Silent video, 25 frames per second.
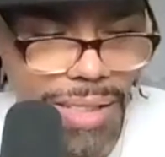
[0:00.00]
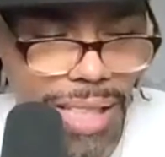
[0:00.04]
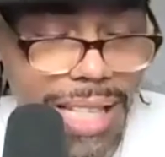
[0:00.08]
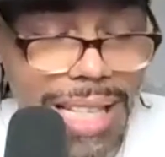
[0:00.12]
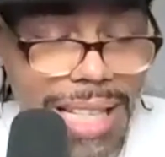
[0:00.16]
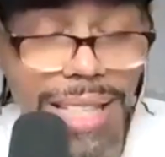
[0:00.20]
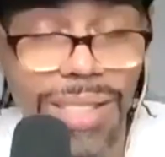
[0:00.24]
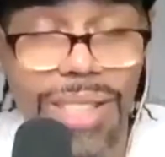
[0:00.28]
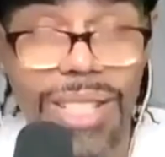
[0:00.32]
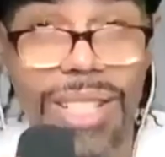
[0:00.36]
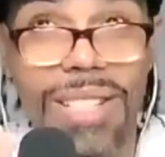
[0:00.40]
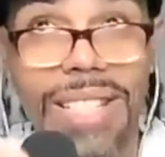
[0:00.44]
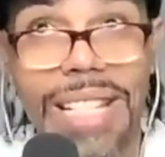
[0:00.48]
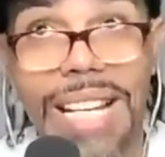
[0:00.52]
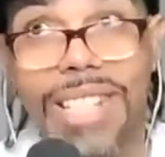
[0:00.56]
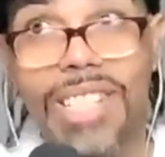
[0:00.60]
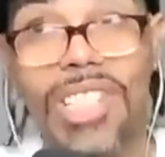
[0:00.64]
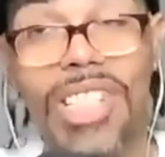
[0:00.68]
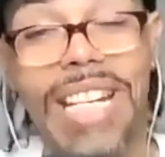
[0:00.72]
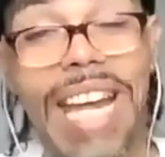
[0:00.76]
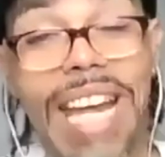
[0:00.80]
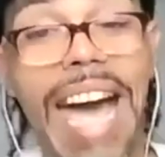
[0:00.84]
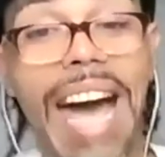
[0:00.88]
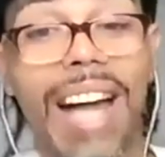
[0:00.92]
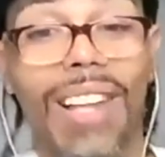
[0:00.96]
the
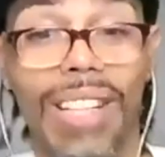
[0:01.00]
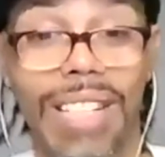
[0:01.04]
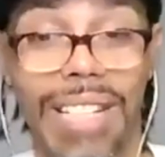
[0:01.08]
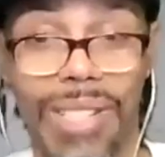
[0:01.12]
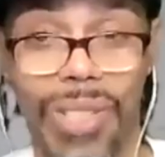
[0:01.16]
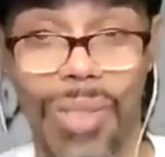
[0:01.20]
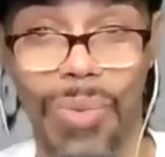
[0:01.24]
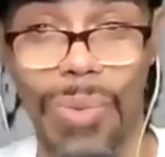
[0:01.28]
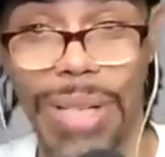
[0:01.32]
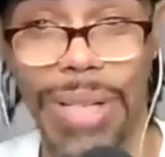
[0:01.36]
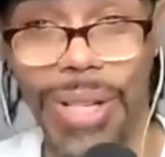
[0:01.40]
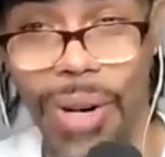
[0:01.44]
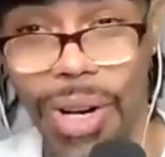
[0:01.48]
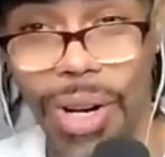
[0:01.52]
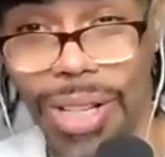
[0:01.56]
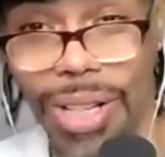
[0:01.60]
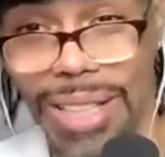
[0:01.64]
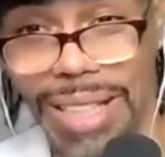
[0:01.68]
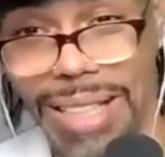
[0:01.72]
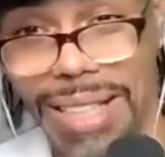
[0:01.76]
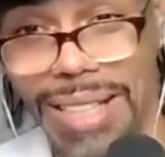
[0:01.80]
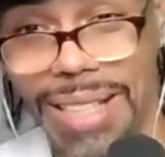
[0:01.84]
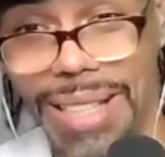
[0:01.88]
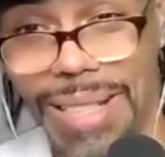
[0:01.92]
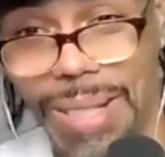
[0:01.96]
intersectionality, as we call
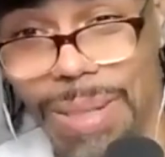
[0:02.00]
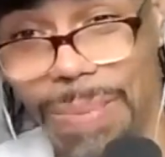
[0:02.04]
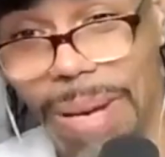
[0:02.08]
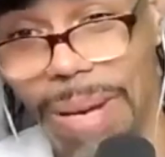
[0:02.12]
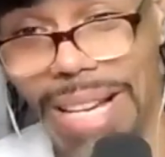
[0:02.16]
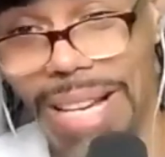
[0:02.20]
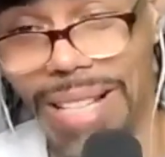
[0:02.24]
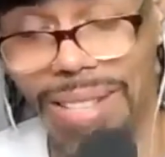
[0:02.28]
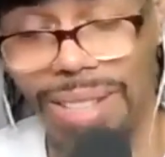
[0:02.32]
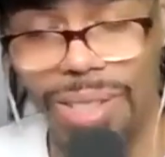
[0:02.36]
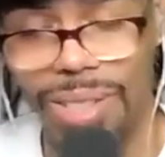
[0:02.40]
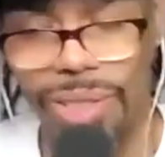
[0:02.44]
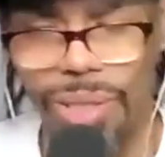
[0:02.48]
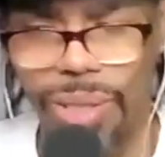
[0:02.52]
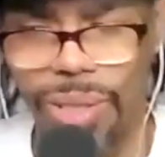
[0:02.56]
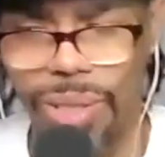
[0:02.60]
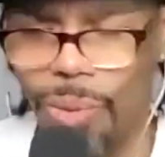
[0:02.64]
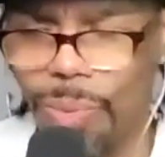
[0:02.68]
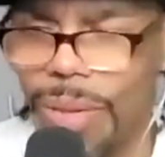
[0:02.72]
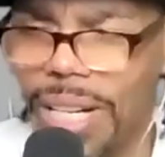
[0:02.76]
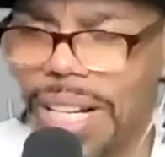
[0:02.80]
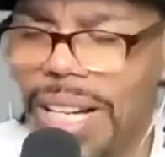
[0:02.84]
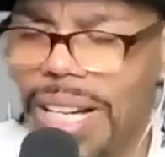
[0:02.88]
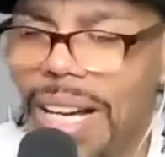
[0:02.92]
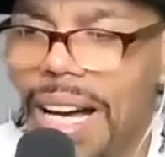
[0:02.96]
it in this space, is
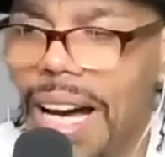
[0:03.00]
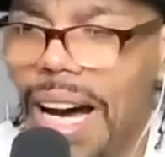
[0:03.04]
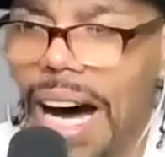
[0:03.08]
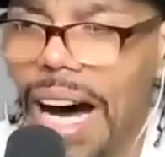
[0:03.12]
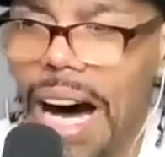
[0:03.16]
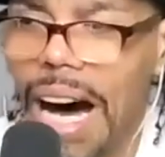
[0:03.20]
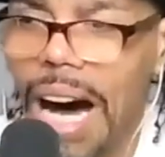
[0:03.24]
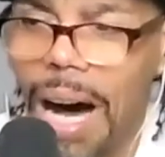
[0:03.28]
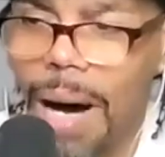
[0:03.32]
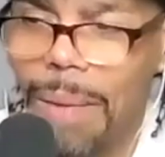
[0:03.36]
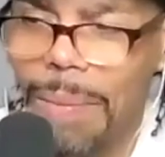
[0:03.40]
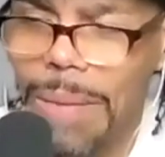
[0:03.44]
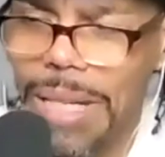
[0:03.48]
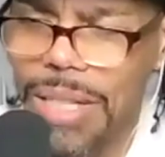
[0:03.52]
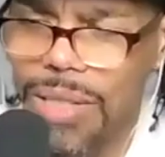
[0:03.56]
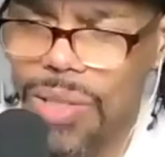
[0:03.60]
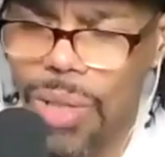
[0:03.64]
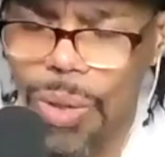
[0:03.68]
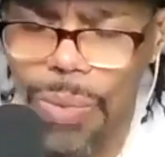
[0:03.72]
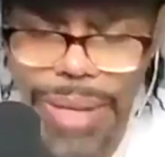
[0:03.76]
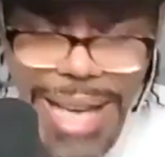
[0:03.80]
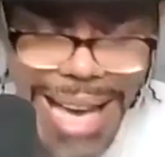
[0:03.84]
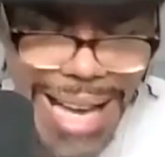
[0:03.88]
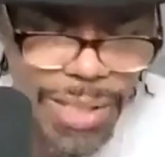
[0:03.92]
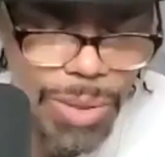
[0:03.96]
dope. And
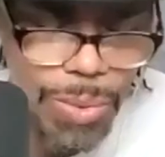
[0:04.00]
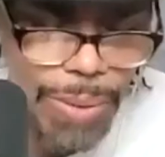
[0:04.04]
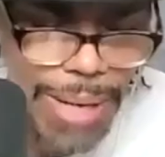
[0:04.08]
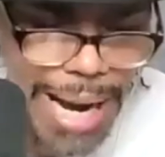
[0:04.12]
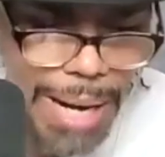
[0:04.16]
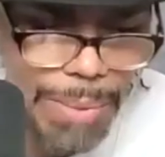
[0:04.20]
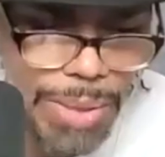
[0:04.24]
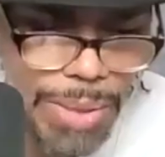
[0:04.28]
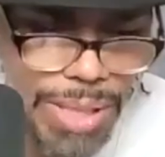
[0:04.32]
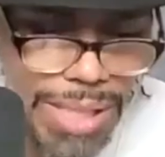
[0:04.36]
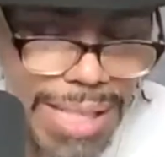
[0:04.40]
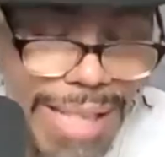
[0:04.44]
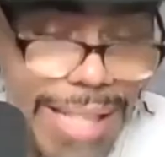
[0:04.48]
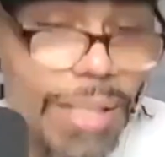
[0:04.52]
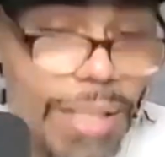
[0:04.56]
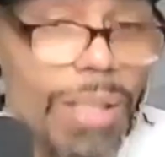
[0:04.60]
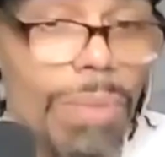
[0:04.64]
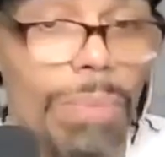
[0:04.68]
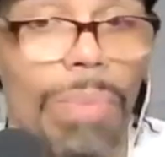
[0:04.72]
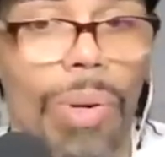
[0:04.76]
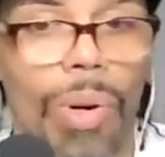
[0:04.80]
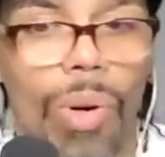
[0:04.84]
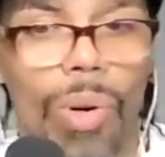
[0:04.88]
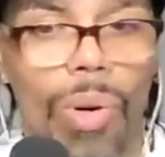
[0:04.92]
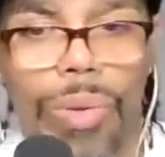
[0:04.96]
so that's what I would say to
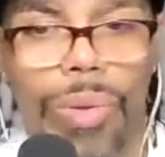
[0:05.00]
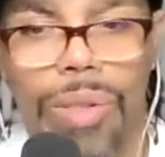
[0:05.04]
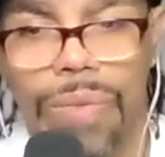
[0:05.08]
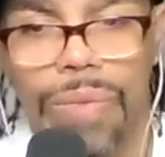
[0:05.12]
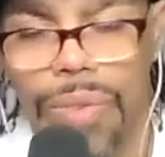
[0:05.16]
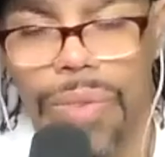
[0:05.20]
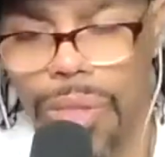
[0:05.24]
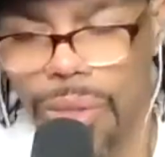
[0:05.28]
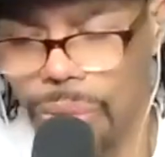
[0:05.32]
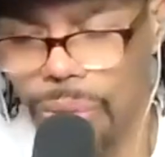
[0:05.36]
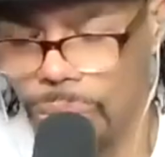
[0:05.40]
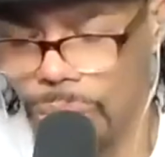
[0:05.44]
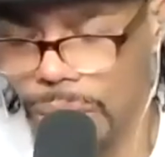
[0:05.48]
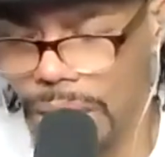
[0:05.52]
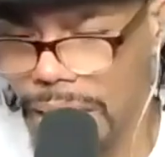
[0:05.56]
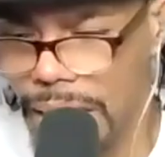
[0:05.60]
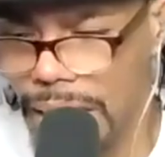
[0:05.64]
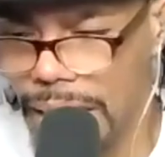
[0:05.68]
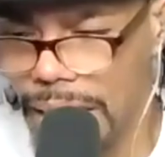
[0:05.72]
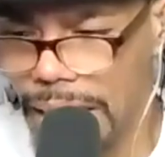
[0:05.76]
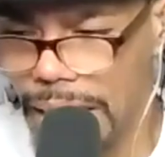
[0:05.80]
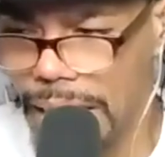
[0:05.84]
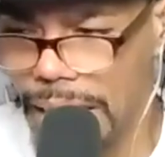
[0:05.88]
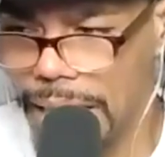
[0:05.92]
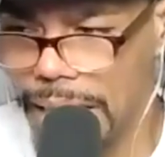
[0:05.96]
both of you
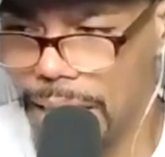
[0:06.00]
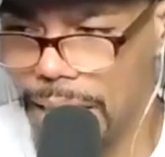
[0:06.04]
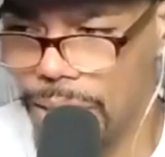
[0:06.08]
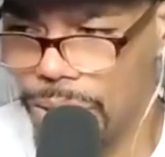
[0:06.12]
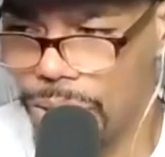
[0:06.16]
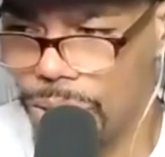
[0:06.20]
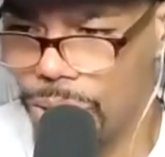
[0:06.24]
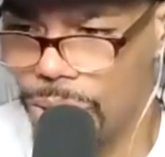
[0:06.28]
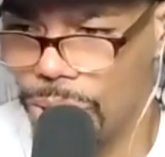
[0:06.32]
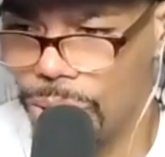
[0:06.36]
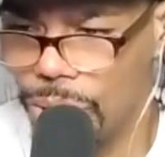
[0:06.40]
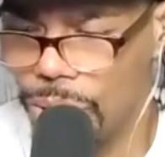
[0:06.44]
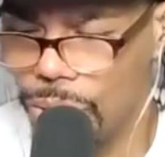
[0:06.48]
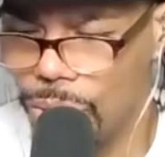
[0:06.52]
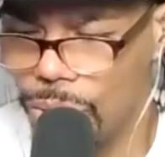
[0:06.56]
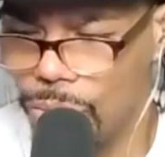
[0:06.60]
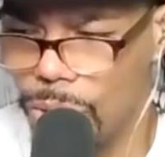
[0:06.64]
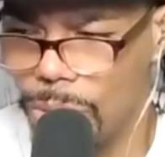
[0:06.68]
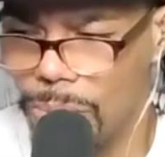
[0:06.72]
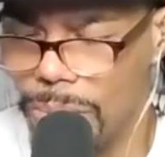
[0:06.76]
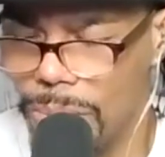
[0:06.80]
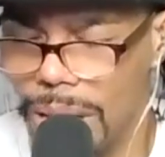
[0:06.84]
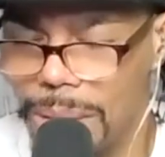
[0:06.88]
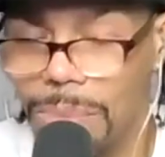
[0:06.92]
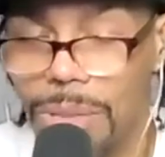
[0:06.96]
is to
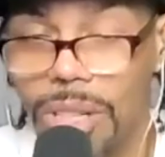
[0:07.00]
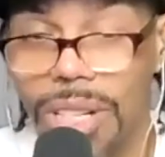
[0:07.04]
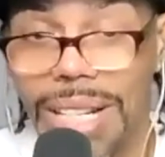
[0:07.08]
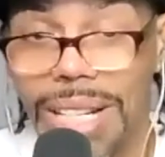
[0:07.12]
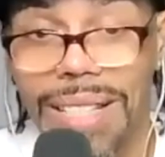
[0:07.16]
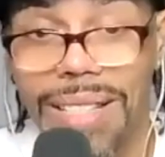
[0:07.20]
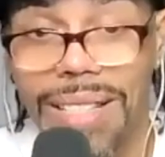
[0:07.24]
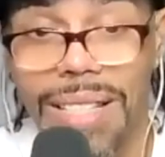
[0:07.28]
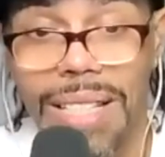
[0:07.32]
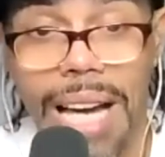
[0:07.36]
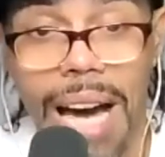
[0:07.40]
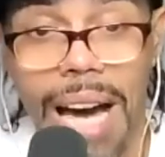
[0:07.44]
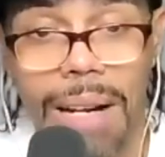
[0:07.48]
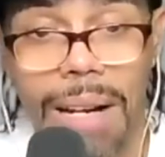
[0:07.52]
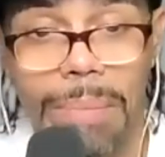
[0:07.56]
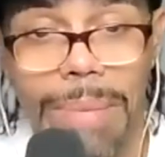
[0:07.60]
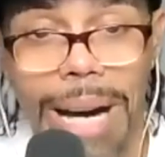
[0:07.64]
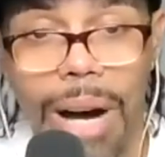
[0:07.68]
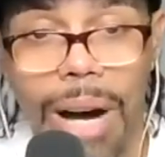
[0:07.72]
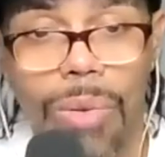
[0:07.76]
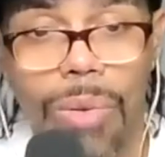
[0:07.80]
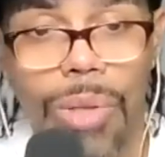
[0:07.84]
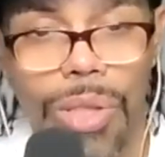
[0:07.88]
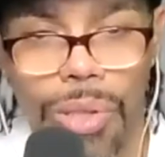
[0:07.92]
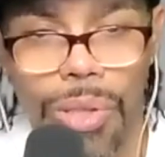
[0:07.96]
remember it's not
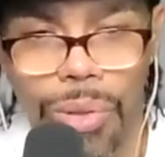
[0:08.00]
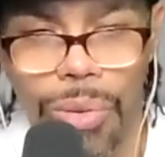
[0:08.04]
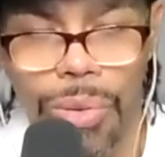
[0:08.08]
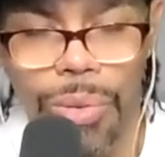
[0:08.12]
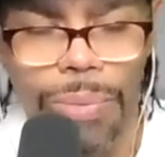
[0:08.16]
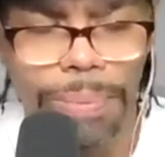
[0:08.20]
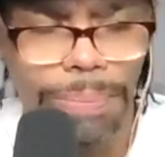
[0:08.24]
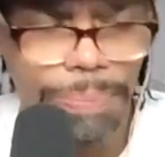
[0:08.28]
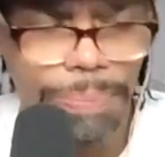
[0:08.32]
about you.